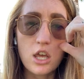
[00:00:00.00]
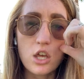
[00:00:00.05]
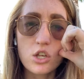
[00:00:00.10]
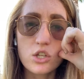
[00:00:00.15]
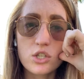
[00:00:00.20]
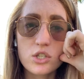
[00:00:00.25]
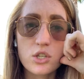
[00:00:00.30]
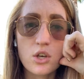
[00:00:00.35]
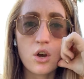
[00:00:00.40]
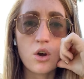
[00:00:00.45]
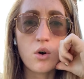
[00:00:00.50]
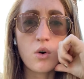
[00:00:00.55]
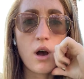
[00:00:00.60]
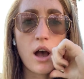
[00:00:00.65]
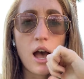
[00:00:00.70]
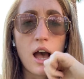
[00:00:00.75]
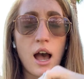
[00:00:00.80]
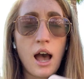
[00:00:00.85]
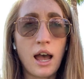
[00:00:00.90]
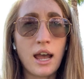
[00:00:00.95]
So
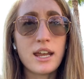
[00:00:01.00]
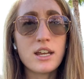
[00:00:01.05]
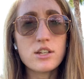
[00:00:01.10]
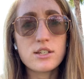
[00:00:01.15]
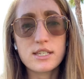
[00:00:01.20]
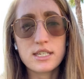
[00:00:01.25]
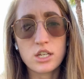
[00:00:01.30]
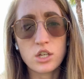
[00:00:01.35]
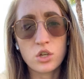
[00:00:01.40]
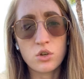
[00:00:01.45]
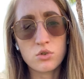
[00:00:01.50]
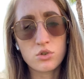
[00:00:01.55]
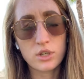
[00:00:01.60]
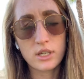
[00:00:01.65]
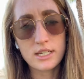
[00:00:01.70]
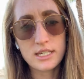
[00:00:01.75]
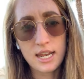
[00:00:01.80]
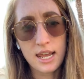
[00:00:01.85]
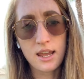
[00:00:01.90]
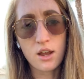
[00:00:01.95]
I
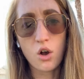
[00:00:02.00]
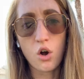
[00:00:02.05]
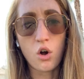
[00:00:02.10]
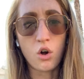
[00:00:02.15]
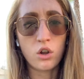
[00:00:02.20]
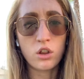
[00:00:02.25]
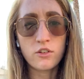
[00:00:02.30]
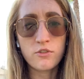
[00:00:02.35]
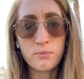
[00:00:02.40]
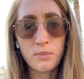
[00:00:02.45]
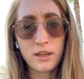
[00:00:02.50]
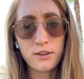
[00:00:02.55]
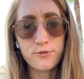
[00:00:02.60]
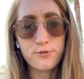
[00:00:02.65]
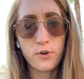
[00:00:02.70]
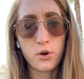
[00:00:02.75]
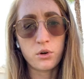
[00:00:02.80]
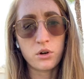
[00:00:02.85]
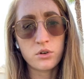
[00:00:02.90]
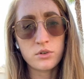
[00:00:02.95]
usually take all of my
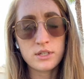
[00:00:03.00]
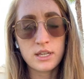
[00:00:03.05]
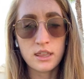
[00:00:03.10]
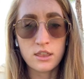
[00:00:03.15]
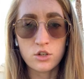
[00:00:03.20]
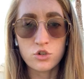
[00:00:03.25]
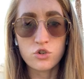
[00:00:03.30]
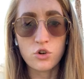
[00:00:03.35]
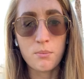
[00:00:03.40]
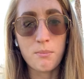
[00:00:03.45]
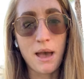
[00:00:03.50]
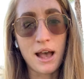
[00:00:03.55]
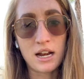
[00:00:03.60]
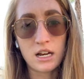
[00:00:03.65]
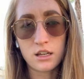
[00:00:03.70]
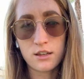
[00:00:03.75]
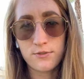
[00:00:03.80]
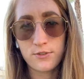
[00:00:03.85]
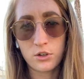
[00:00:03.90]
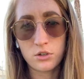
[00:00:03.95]
photos in the
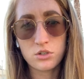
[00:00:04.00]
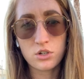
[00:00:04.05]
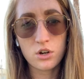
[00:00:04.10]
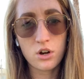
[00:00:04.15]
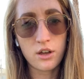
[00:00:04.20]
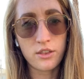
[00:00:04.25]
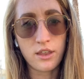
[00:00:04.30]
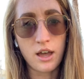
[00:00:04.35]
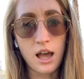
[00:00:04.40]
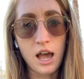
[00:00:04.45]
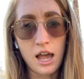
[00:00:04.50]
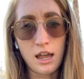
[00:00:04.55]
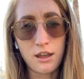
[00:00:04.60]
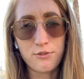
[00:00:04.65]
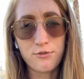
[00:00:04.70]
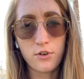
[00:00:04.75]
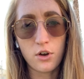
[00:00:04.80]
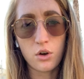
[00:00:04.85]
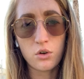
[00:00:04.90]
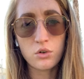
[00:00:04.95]
dramatic filter on the
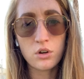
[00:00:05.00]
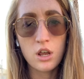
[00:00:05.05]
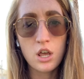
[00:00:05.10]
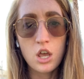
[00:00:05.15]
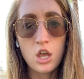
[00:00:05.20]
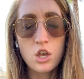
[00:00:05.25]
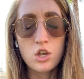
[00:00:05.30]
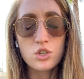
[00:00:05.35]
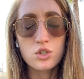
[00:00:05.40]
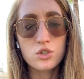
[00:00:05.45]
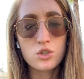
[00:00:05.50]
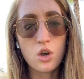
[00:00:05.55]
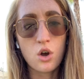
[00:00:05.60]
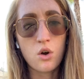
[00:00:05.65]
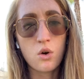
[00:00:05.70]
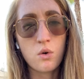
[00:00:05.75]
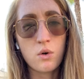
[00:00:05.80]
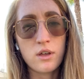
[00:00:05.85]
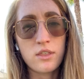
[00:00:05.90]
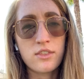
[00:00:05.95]
iPhone.
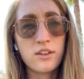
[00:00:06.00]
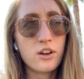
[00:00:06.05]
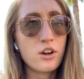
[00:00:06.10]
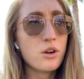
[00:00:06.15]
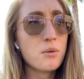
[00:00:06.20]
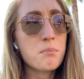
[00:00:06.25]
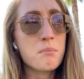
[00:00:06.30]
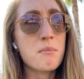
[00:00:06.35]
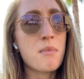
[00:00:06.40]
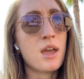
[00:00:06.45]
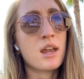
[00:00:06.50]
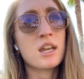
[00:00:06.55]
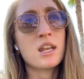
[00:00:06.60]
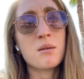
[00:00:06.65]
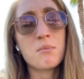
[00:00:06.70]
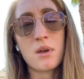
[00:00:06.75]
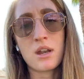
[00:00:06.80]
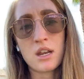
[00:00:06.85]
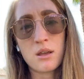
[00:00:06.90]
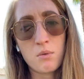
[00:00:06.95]
So there are many,
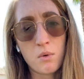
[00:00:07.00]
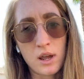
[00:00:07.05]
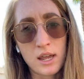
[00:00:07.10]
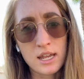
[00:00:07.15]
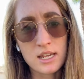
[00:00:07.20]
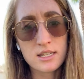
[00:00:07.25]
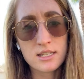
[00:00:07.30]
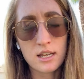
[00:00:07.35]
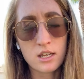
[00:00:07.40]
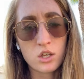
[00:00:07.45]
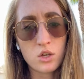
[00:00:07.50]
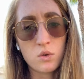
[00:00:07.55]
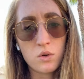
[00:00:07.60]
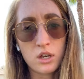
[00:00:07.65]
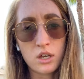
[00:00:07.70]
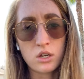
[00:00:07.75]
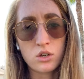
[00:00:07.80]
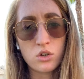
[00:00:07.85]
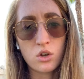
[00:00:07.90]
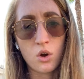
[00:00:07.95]
many ways that you
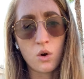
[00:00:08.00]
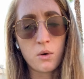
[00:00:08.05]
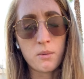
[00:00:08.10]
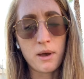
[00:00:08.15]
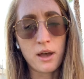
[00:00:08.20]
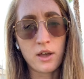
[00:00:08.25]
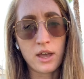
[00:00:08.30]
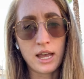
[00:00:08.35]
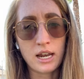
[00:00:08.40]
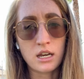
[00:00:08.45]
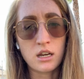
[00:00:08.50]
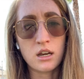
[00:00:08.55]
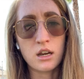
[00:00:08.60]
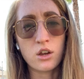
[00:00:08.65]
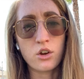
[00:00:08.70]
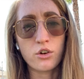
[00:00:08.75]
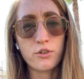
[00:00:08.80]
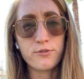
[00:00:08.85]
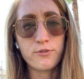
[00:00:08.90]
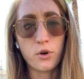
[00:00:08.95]
can go about editing
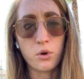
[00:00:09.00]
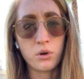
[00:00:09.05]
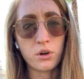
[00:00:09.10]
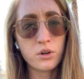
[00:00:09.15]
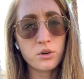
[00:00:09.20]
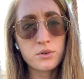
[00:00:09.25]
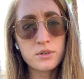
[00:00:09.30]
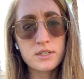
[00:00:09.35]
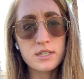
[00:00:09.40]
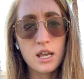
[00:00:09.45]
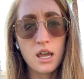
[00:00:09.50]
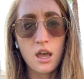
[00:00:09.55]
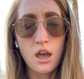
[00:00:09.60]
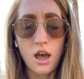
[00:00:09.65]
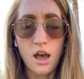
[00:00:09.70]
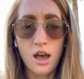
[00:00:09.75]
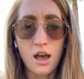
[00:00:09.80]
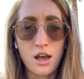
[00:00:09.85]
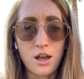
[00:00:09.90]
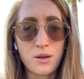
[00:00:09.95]
your photos.
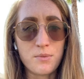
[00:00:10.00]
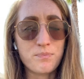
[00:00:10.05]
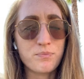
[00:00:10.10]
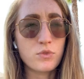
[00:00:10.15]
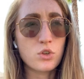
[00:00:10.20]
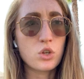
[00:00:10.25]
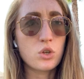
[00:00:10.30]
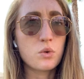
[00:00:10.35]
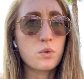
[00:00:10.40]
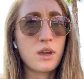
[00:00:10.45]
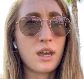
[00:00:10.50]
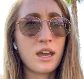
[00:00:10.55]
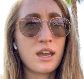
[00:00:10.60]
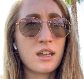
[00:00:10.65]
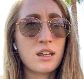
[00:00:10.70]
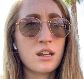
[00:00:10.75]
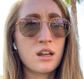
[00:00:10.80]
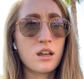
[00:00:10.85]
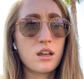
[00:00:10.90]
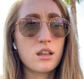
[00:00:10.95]

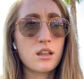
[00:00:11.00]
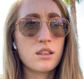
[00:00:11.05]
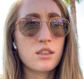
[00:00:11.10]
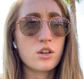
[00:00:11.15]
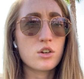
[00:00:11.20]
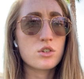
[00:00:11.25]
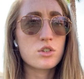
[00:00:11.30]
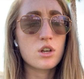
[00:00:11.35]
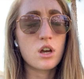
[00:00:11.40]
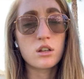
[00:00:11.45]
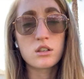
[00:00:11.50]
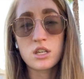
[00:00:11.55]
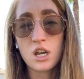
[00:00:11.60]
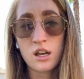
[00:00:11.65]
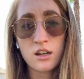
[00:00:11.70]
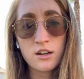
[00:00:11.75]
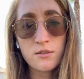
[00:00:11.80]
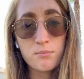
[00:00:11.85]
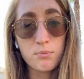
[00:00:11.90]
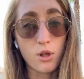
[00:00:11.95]
There's a
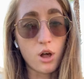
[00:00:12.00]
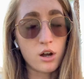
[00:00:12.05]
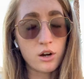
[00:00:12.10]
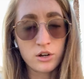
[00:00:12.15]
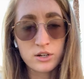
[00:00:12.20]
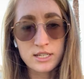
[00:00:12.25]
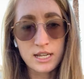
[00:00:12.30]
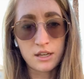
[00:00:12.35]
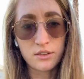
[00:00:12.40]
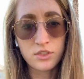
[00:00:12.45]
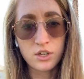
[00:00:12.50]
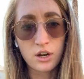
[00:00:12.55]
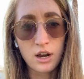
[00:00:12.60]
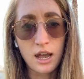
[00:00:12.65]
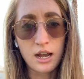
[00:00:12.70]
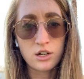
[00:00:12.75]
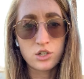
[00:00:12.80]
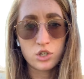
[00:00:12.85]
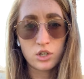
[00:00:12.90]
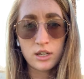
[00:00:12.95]
ton of bloggers out there
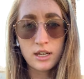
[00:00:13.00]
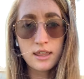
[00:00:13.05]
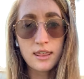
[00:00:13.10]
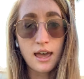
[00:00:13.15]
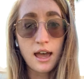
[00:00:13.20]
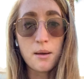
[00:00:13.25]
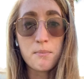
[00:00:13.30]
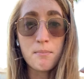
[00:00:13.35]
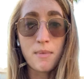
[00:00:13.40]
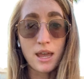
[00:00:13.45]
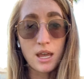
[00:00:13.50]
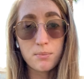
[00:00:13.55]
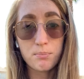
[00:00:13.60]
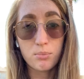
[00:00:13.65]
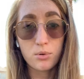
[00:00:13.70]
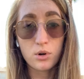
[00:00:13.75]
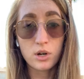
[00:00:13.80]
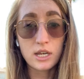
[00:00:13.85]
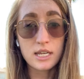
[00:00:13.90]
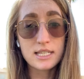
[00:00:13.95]
actually that make
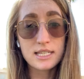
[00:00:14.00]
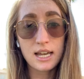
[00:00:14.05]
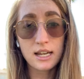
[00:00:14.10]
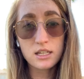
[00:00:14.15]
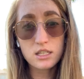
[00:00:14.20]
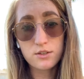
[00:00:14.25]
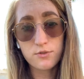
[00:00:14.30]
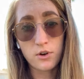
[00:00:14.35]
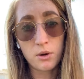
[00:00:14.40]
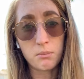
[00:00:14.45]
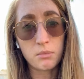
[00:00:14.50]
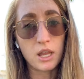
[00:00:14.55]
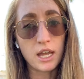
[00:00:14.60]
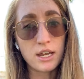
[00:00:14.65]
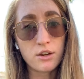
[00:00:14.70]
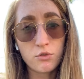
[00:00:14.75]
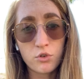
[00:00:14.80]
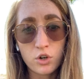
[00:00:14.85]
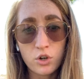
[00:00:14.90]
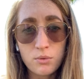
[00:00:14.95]
presets from
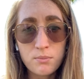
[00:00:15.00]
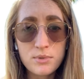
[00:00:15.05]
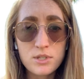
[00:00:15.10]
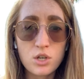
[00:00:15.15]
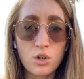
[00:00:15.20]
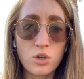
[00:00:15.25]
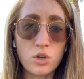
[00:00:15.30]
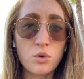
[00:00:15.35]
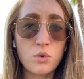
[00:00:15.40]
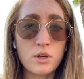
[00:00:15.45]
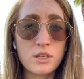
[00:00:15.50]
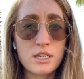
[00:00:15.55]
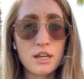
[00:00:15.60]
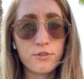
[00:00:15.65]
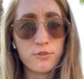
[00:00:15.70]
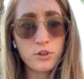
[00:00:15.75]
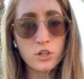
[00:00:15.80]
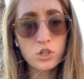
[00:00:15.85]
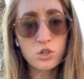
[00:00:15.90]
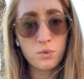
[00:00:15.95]
Lightroom. So you could
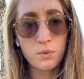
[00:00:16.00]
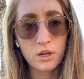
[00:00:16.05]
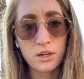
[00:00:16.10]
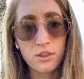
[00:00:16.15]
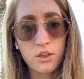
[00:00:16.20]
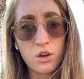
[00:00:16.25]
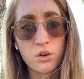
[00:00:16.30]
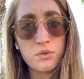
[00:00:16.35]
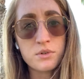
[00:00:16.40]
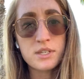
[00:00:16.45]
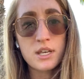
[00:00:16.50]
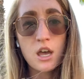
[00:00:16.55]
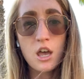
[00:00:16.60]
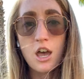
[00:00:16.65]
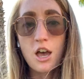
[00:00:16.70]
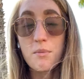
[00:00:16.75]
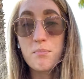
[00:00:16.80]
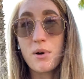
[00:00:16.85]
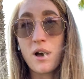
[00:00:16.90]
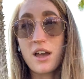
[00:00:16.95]
definitely do one of those.
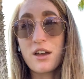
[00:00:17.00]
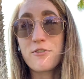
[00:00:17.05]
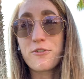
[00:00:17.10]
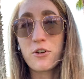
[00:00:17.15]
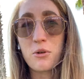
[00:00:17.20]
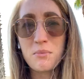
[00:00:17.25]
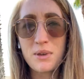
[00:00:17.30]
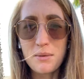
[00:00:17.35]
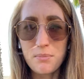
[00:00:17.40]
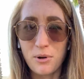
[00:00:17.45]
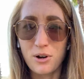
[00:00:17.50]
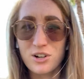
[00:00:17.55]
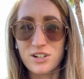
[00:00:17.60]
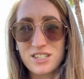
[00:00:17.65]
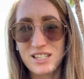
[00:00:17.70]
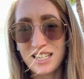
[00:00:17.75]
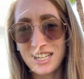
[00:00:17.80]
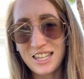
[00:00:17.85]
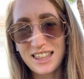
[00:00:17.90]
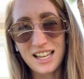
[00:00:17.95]
But for me
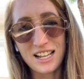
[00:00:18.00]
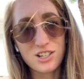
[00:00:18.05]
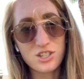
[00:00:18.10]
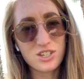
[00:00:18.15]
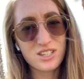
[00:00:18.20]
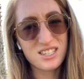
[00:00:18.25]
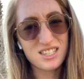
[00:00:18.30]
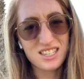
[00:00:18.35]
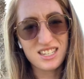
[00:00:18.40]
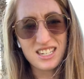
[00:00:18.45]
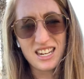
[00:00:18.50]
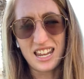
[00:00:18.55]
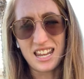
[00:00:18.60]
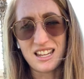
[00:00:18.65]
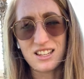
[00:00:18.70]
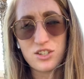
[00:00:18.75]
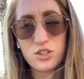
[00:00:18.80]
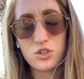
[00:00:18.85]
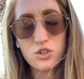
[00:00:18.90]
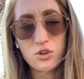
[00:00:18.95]
personally, that just
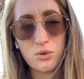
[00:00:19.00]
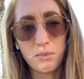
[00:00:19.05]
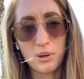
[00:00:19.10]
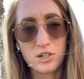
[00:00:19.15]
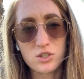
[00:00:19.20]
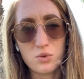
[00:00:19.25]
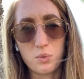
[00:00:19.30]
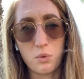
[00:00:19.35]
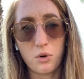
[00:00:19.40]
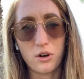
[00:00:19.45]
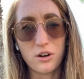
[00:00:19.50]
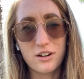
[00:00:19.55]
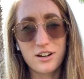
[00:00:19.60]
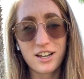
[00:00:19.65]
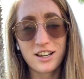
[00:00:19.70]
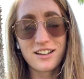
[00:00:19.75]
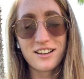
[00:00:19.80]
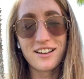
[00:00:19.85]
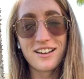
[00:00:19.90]
takes too much work.